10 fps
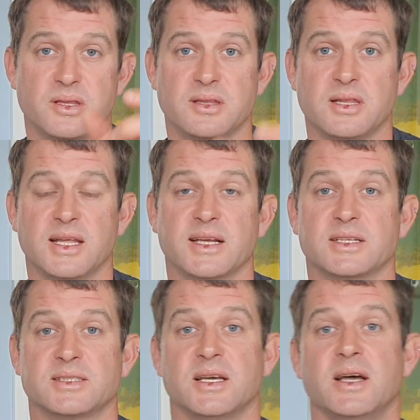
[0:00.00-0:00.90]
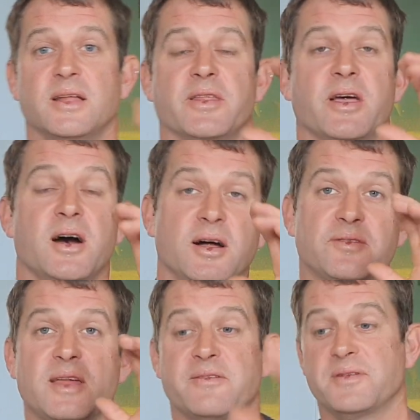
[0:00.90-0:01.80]
links. They are
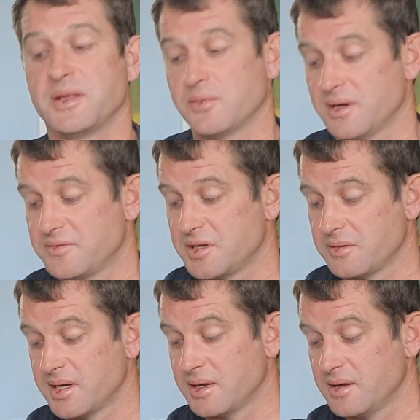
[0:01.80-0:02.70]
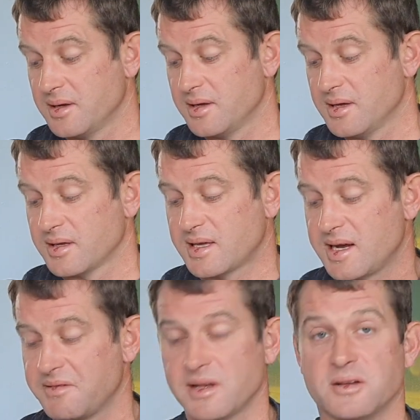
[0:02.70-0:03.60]
definitely worth doing.
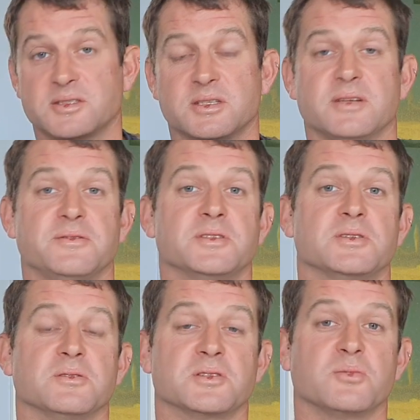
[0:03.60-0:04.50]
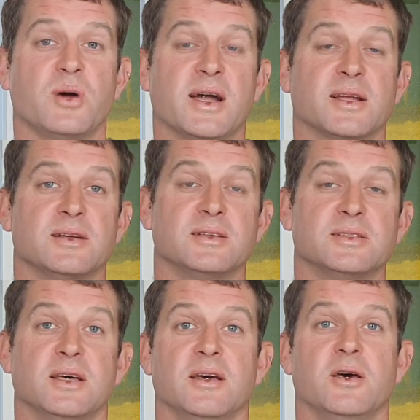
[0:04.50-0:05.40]
Carry lots of different sorts of
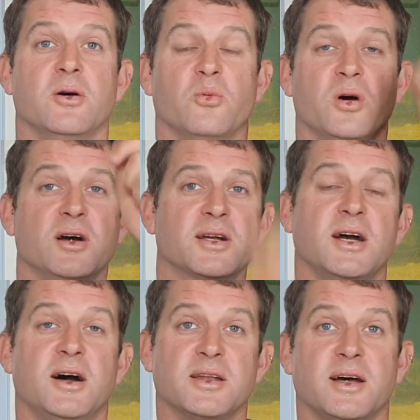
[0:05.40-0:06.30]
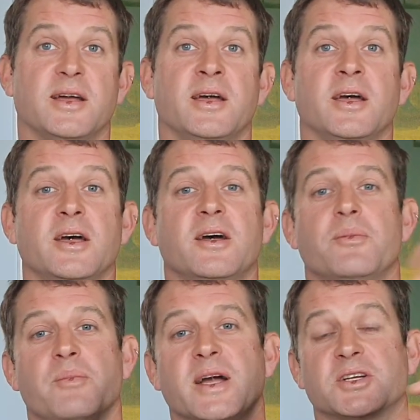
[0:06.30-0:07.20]
wagglers. Work hard, eh?
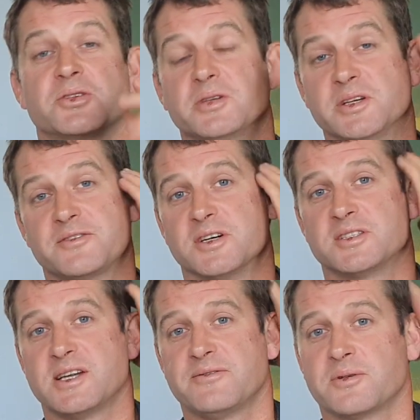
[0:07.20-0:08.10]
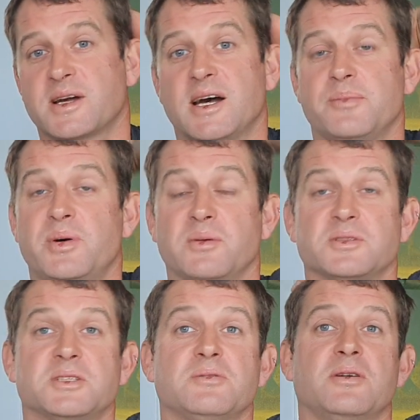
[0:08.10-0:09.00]
Make sure you've got several
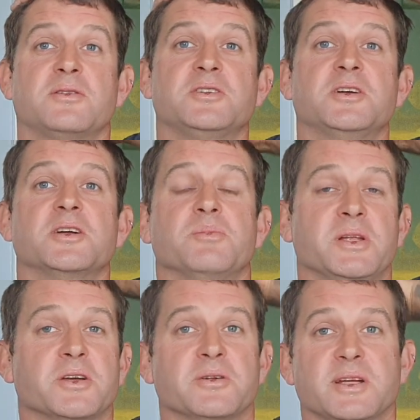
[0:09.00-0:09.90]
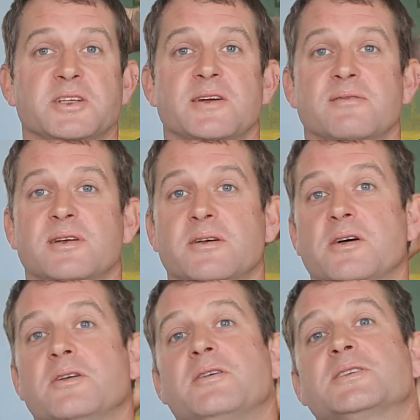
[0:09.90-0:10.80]
catapults as well, because you're going to be doing it generally
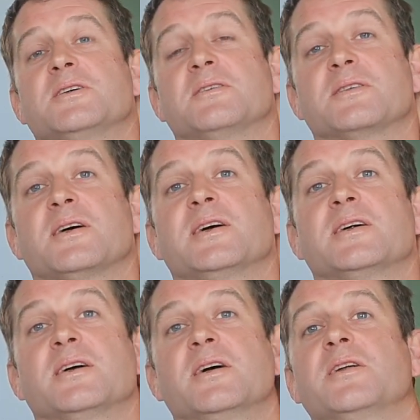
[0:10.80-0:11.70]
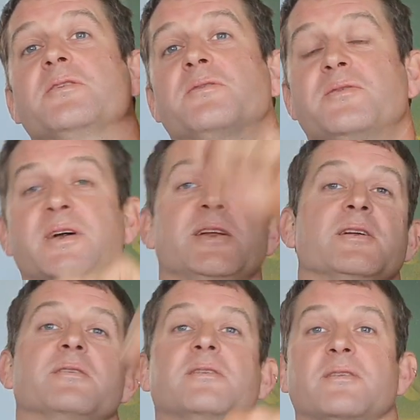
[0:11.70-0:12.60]
on a nice hot day and you're
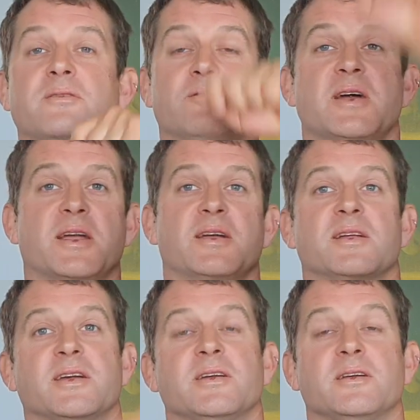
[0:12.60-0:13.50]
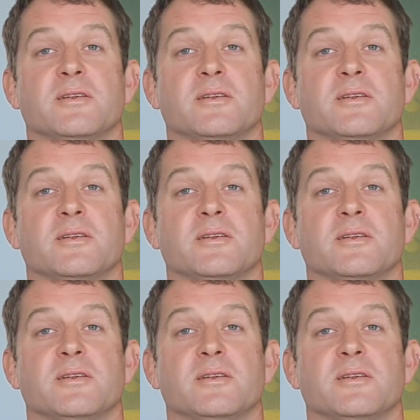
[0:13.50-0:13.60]
feeding regularly.